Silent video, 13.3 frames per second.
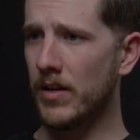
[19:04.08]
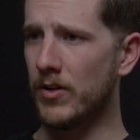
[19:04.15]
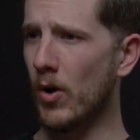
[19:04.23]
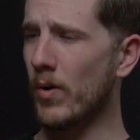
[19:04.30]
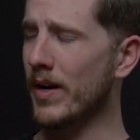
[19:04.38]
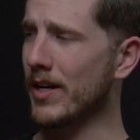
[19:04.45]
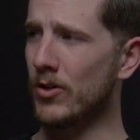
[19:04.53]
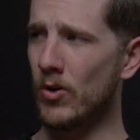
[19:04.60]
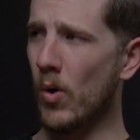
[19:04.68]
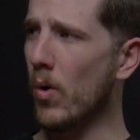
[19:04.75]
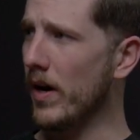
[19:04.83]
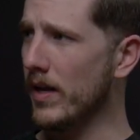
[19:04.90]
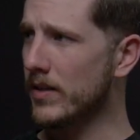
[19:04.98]
Don't
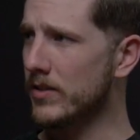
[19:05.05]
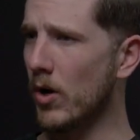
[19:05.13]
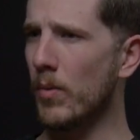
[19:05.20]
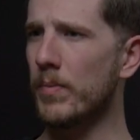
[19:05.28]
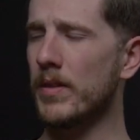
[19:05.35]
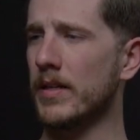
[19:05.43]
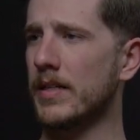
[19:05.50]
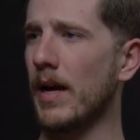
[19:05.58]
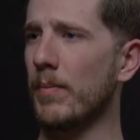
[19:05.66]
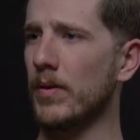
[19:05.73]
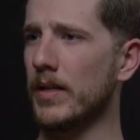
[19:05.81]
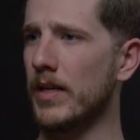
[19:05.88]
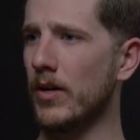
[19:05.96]
ignore it. Don't be the
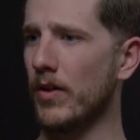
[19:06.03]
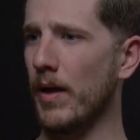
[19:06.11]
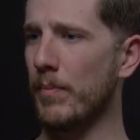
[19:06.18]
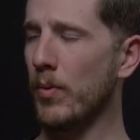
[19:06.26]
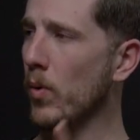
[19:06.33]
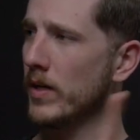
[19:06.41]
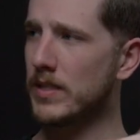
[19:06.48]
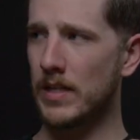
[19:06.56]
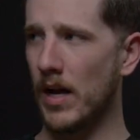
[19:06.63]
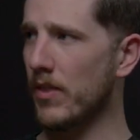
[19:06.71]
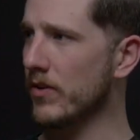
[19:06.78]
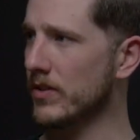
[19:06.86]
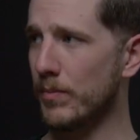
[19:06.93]
type of leader that points at
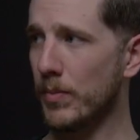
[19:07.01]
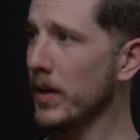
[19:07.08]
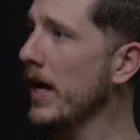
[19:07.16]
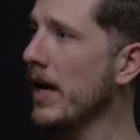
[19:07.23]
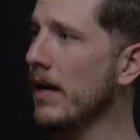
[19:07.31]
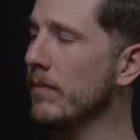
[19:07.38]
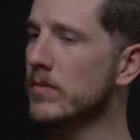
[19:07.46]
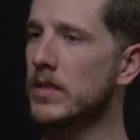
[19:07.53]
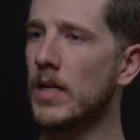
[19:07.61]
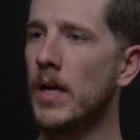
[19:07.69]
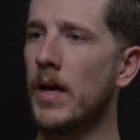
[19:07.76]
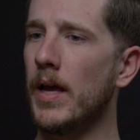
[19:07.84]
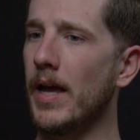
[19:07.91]
others and blames.
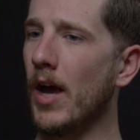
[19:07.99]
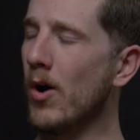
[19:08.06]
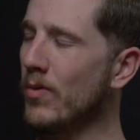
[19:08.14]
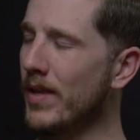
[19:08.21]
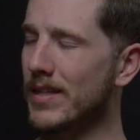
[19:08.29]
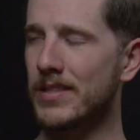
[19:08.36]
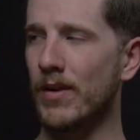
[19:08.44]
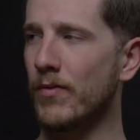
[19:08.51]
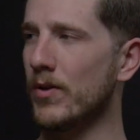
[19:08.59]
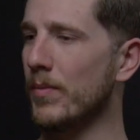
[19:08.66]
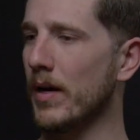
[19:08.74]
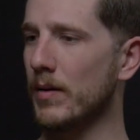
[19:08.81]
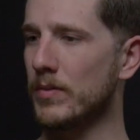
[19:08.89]
Own that stuff
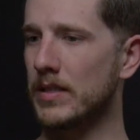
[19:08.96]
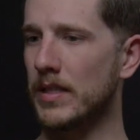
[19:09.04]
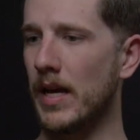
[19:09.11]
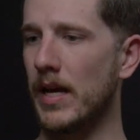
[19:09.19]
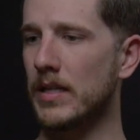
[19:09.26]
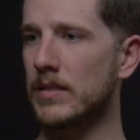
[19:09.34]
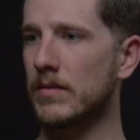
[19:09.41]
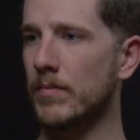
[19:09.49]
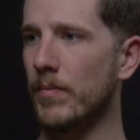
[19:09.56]
when you make mistakes.